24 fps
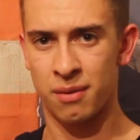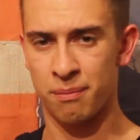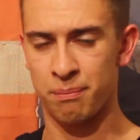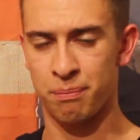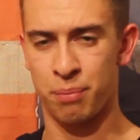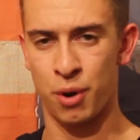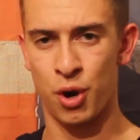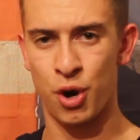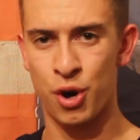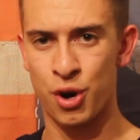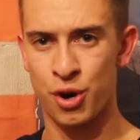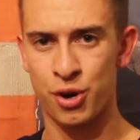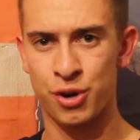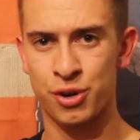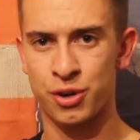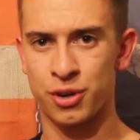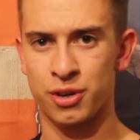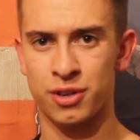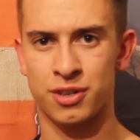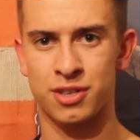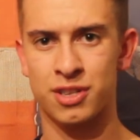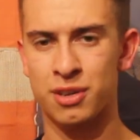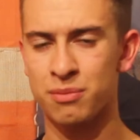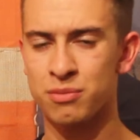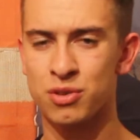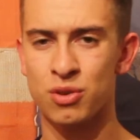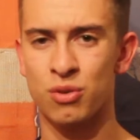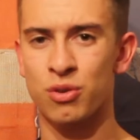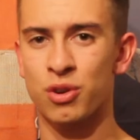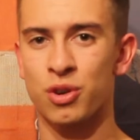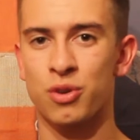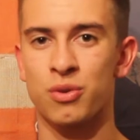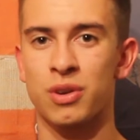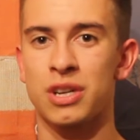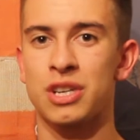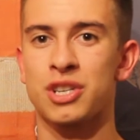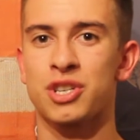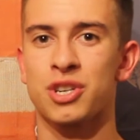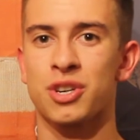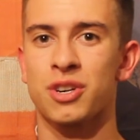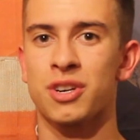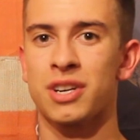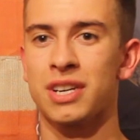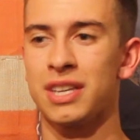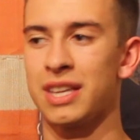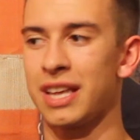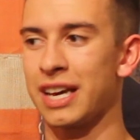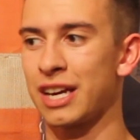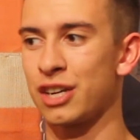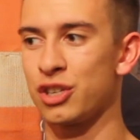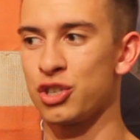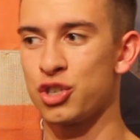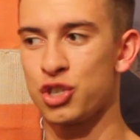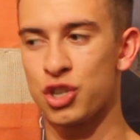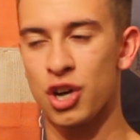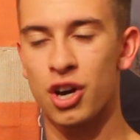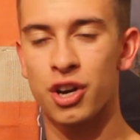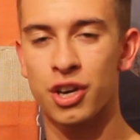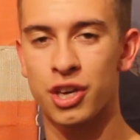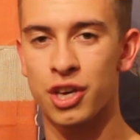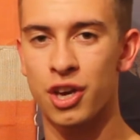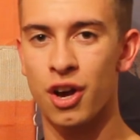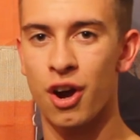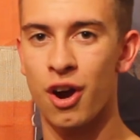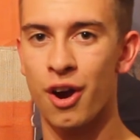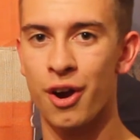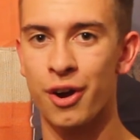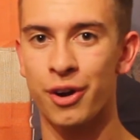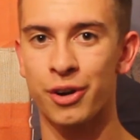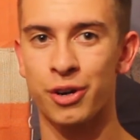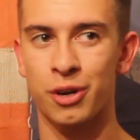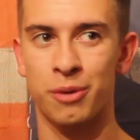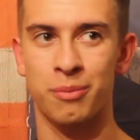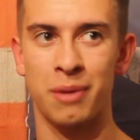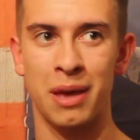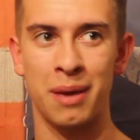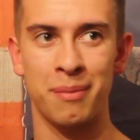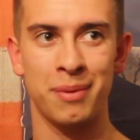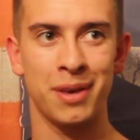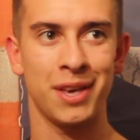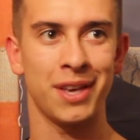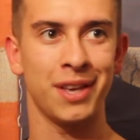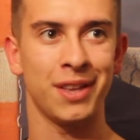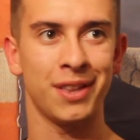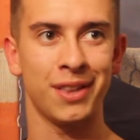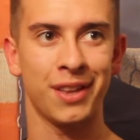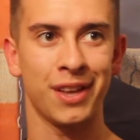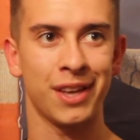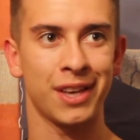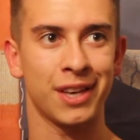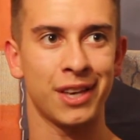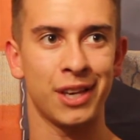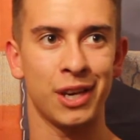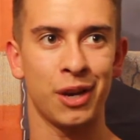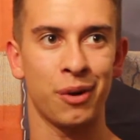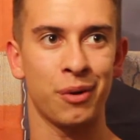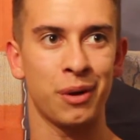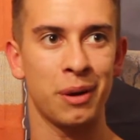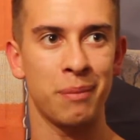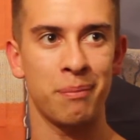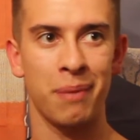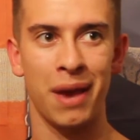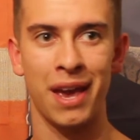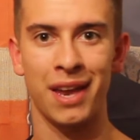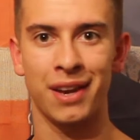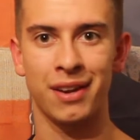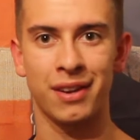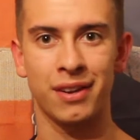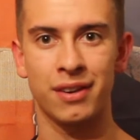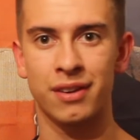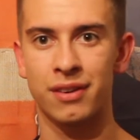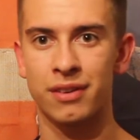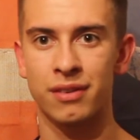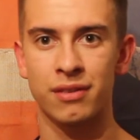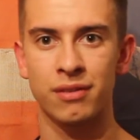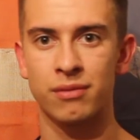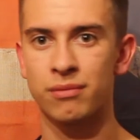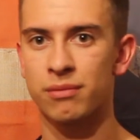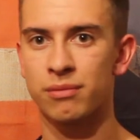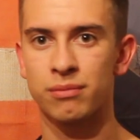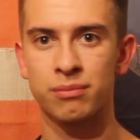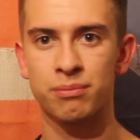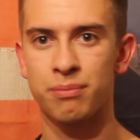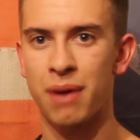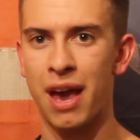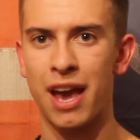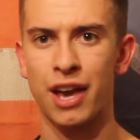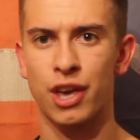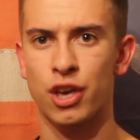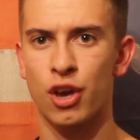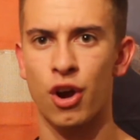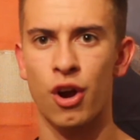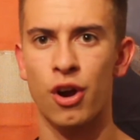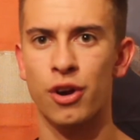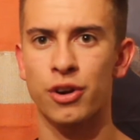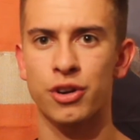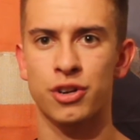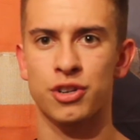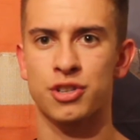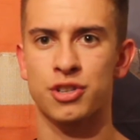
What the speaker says: bird or some sort of creature in like a junkyard or maybe like, you know, an abandoned backyard or